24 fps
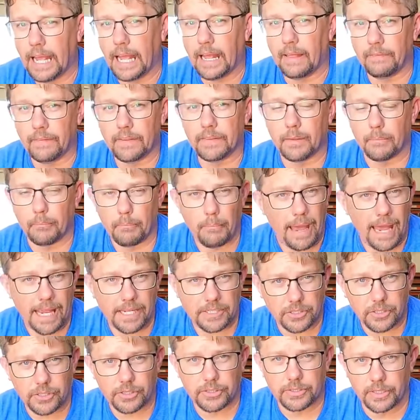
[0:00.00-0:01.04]
and then the
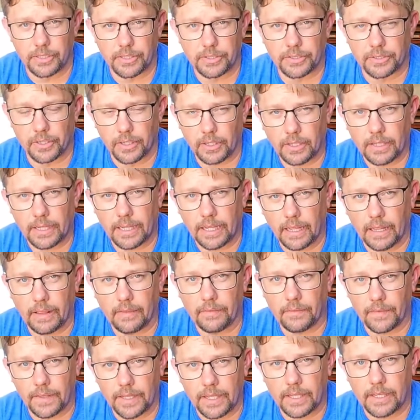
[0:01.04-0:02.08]
master cylinder
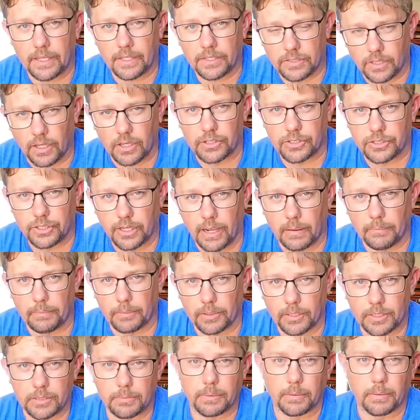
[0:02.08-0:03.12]
in the surge
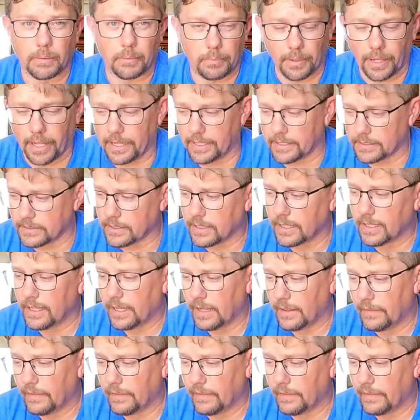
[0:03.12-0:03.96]
coupler to be replaced.